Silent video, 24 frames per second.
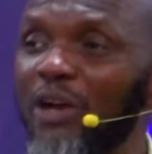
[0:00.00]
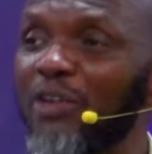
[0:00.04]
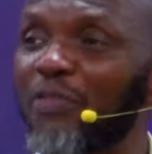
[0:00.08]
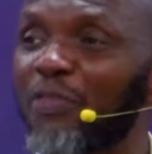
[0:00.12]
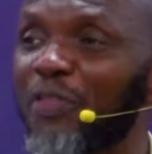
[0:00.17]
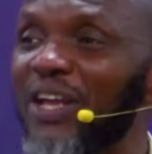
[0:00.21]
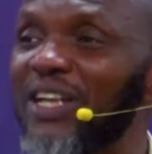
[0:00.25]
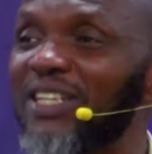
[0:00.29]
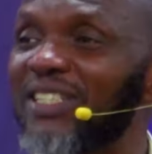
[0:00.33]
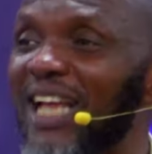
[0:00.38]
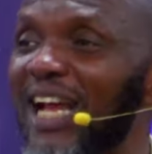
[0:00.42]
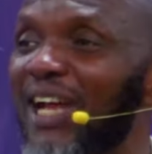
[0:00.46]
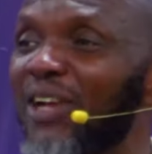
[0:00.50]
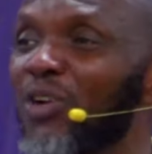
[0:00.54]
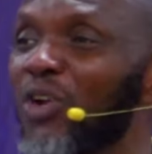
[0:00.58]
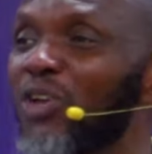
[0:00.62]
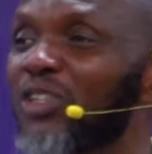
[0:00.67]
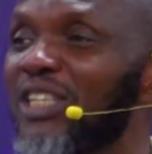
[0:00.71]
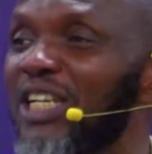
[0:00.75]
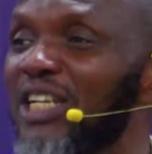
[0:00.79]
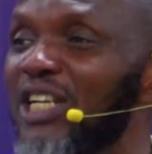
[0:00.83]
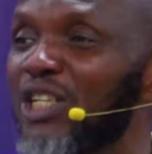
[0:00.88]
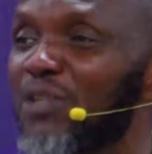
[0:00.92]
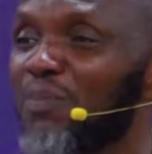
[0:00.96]
things are
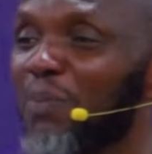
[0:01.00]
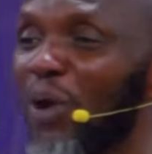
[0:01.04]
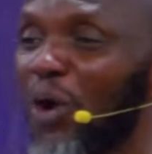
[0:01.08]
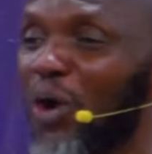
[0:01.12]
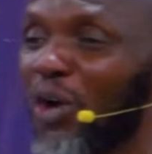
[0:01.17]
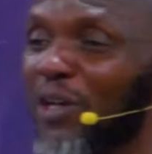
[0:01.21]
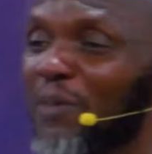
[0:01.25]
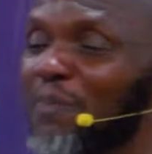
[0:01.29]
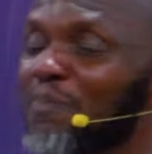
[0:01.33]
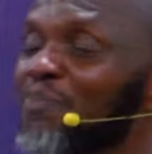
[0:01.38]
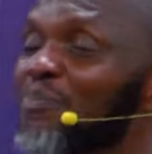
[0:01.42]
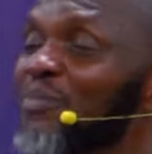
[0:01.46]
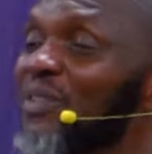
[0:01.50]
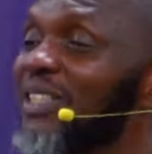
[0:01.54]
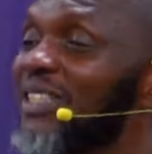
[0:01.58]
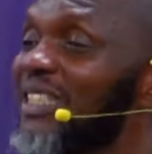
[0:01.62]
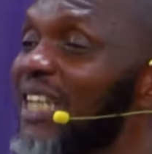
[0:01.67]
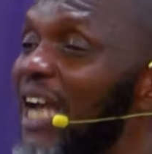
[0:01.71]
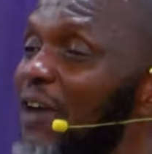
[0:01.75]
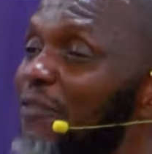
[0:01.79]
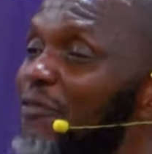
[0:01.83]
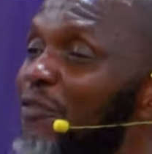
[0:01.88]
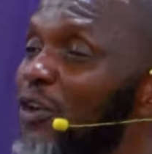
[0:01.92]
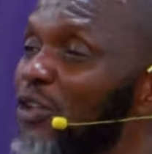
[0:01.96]
not in his blood.
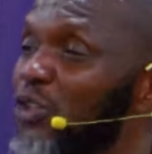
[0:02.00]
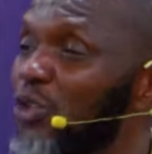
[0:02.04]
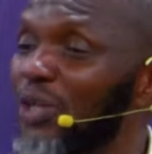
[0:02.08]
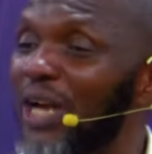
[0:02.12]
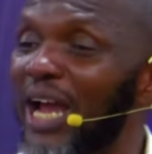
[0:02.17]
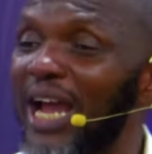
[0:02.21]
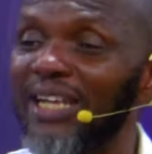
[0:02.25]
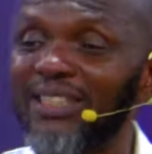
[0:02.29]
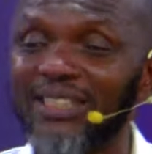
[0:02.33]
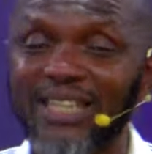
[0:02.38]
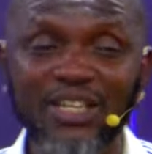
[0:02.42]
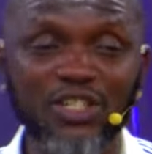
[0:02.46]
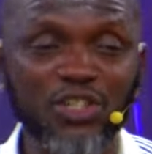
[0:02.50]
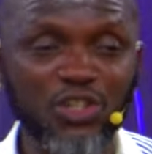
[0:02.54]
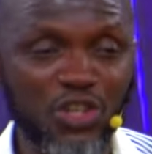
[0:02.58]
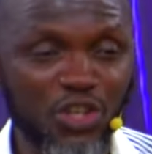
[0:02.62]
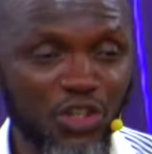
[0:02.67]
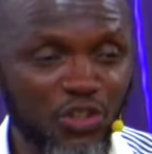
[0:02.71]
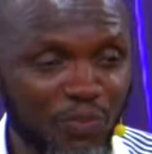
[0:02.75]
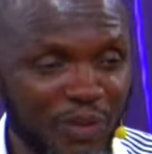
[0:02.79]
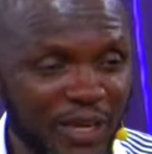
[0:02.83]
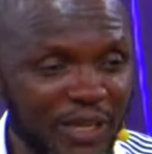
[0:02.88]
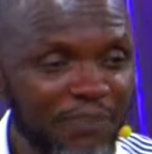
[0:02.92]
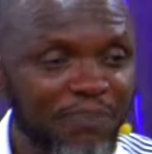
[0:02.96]
Therefore, tonight,
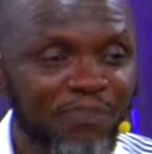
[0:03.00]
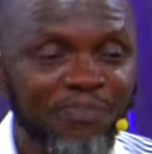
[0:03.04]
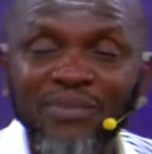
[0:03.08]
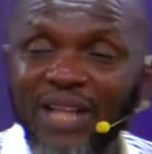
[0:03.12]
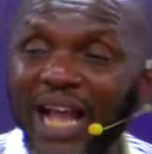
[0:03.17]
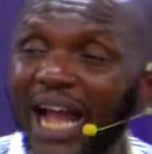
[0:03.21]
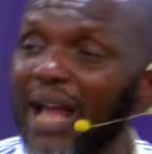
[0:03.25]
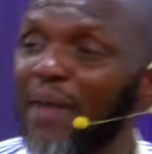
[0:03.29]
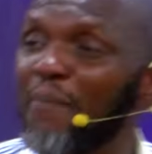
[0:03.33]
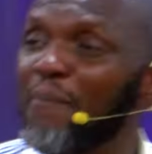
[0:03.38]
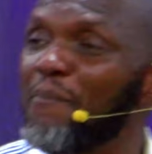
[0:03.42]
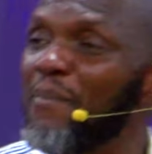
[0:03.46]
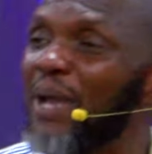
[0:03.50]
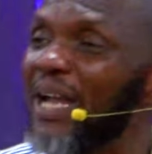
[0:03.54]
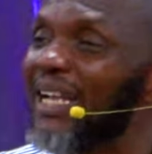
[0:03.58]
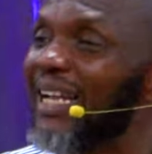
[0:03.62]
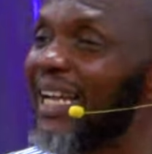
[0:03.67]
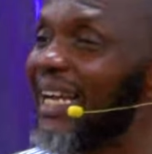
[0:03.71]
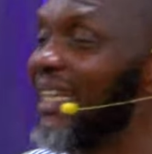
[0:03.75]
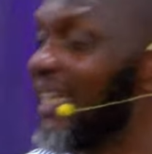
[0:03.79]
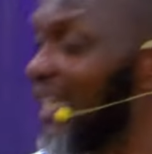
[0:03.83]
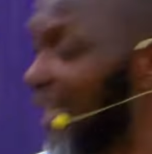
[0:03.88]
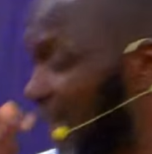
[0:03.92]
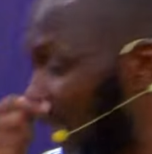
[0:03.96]
excuse me, I make
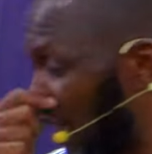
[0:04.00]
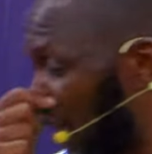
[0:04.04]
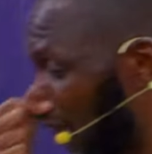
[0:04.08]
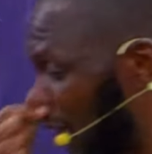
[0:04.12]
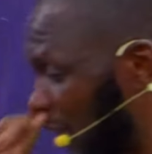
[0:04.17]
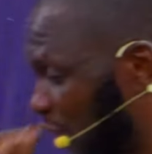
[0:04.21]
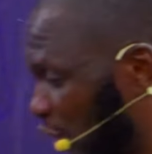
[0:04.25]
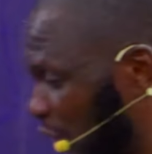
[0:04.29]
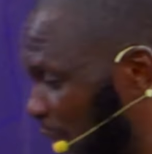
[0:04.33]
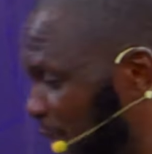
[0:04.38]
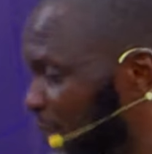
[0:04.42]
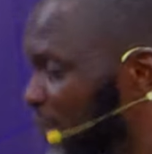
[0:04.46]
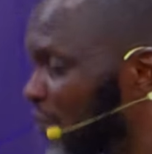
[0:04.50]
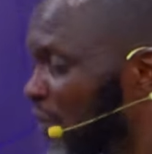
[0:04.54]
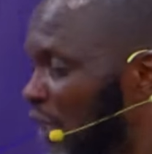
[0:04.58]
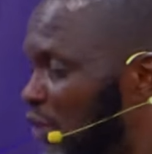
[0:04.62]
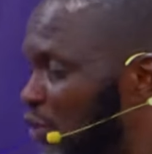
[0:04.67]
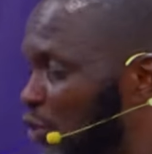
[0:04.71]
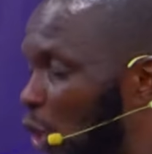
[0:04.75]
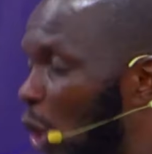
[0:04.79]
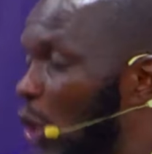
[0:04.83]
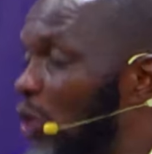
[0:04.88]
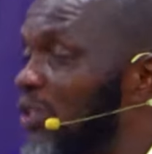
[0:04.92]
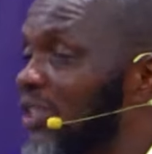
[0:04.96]
a declaration.
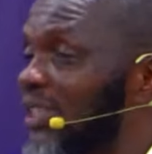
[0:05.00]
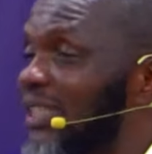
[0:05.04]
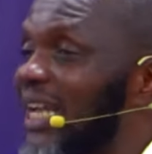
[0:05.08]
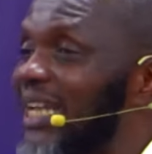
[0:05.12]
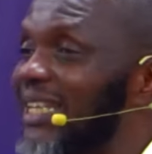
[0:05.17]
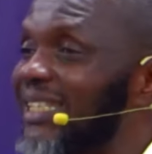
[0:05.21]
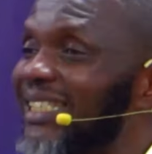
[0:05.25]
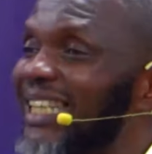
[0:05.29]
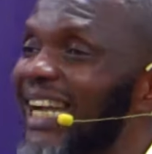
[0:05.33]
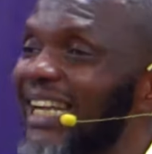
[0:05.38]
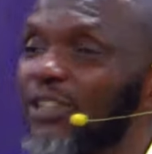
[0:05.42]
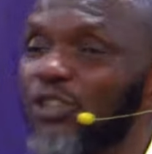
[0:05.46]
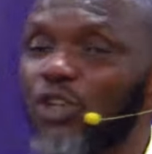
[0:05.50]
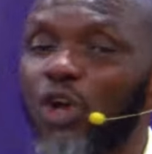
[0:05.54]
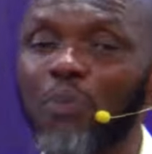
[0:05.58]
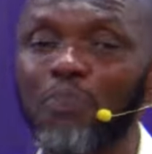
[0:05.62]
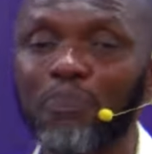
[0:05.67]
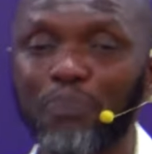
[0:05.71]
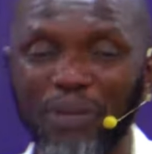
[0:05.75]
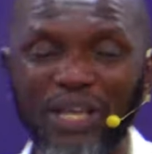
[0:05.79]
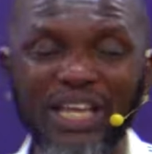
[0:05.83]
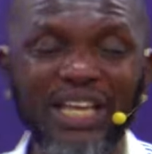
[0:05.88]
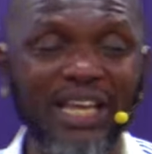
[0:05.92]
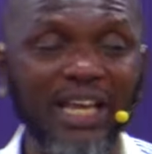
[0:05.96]
Those things cannot
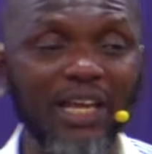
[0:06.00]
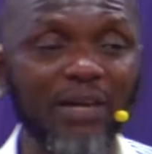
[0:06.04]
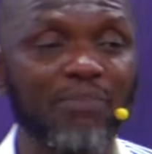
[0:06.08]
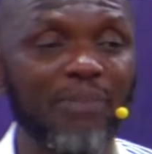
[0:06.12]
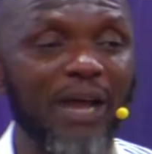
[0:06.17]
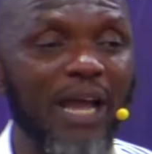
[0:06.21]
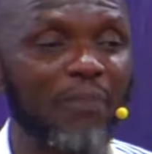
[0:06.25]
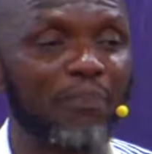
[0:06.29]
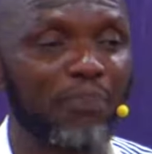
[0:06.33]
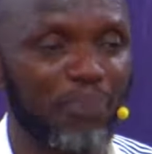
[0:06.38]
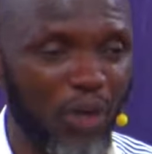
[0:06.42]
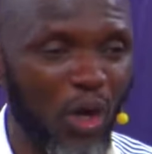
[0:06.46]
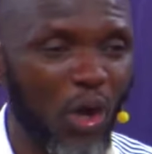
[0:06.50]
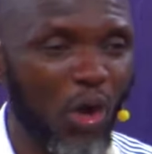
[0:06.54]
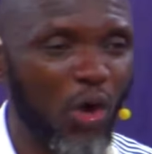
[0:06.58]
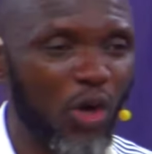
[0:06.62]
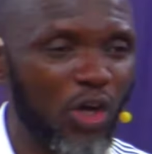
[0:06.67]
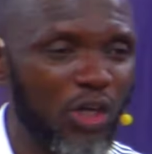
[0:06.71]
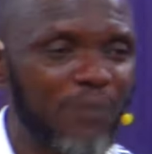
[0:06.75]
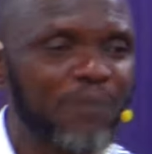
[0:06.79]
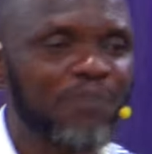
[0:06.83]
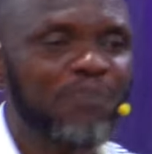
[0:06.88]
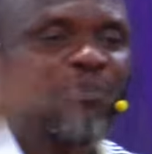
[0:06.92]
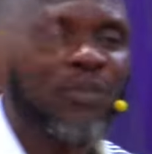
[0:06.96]
be in my
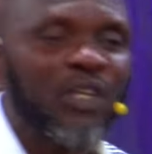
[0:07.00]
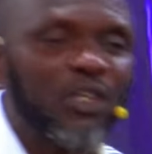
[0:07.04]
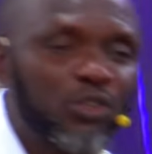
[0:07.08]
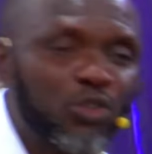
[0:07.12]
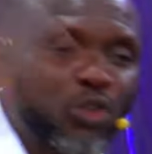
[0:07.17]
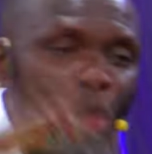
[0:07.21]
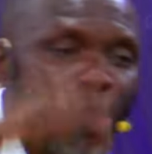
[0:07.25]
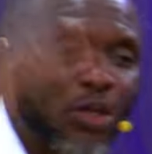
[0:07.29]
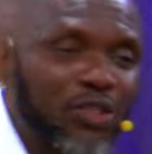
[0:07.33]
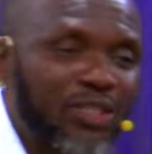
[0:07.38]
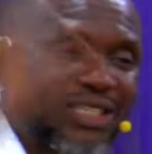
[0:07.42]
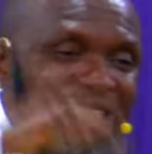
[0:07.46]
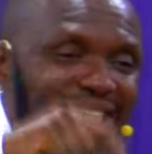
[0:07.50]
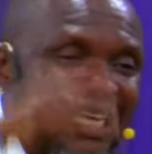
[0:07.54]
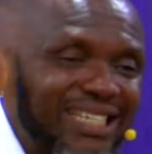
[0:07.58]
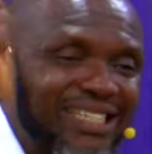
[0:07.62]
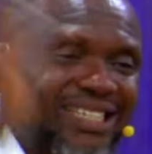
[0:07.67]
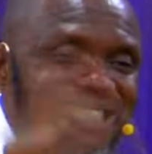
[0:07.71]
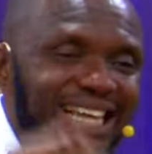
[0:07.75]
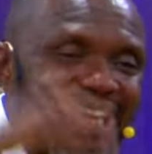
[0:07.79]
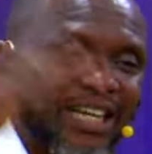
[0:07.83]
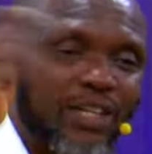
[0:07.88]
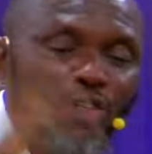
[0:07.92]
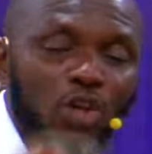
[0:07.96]
blood. Those
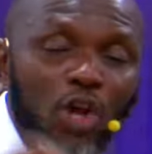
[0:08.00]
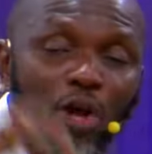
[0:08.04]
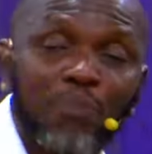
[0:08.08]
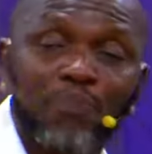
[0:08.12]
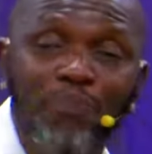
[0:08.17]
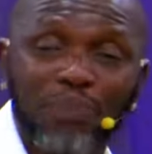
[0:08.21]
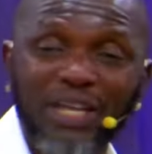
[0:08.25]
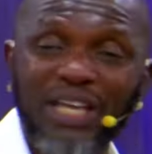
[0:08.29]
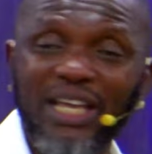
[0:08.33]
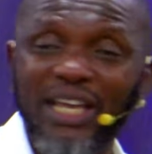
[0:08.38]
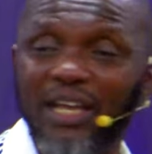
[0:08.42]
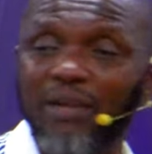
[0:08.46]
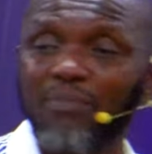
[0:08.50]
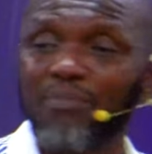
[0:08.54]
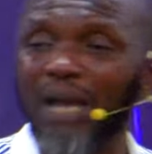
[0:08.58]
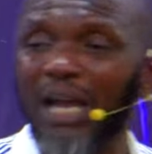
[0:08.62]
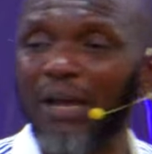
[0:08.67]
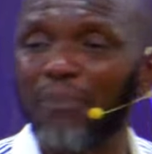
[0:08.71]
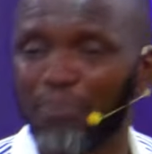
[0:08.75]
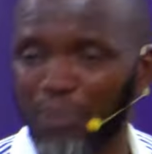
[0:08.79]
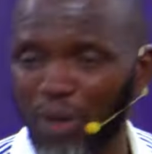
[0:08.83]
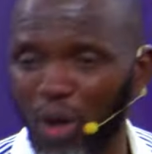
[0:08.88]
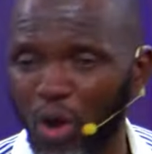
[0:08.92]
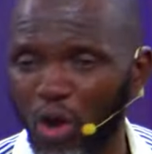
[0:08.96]
things cannot be in my
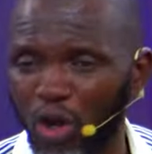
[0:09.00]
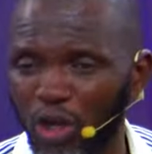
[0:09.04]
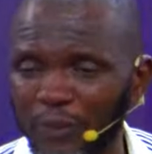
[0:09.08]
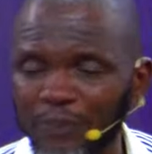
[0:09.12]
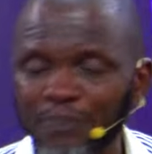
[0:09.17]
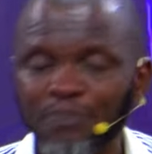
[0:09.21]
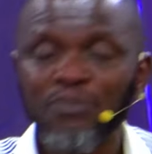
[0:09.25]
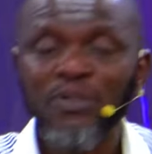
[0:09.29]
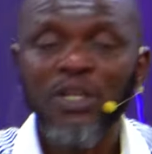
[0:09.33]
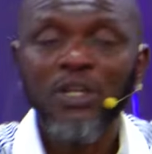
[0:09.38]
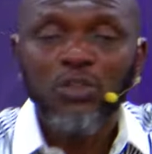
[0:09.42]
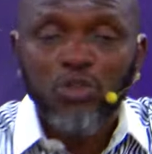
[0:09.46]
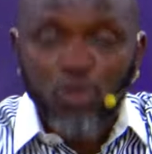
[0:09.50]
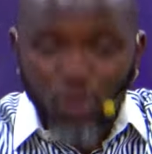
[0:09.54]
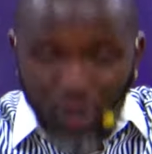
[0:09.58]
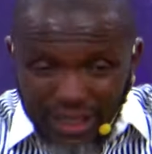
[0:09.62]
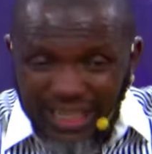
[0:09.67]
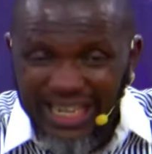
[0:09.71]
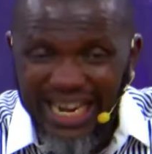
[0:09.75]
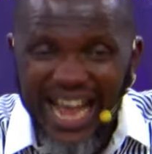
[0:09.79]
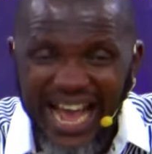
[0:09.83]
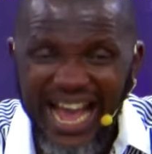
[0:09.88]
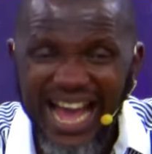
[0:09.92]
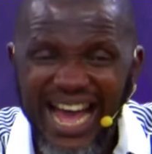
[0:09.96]
blood.
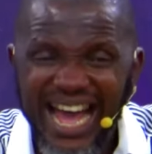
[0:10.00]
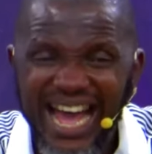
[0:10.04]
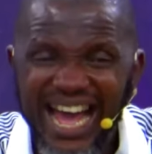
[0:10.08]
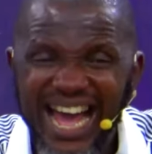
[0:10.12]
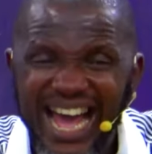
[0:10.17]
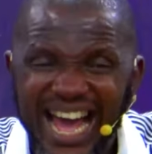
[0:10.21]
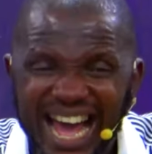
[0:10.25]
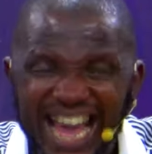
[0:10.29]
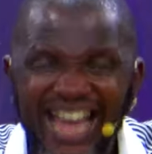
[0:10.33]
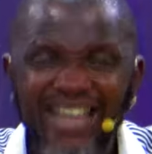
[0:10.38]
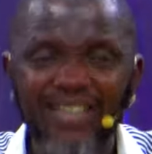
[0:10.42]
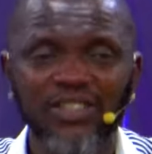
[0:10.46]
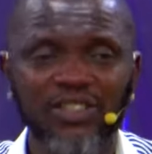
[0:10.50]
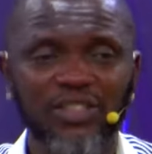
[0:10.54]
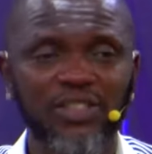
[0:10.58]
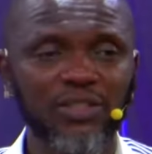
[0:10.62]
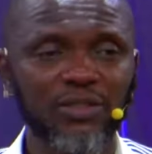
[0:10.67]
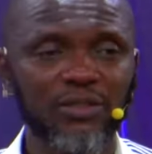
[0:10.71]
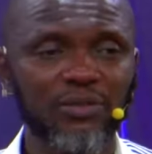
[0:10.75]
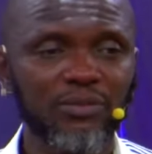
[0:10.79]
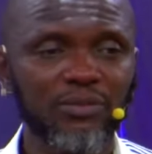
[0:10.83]
Tonight,